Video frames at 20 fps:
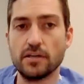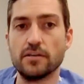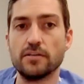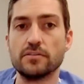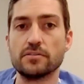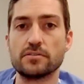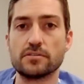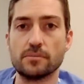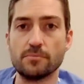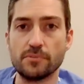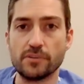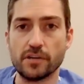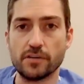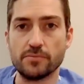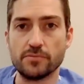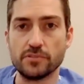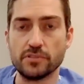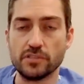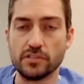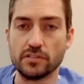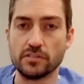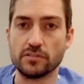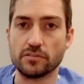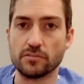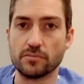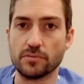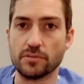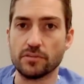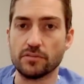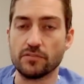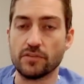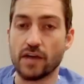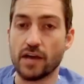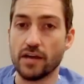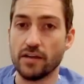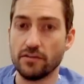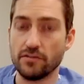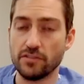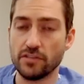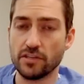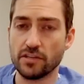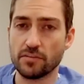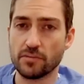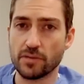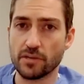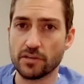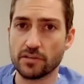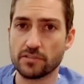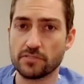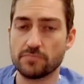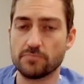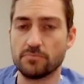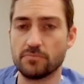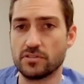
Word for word: Uh, sometimes you need a little bit of IV antibiotics.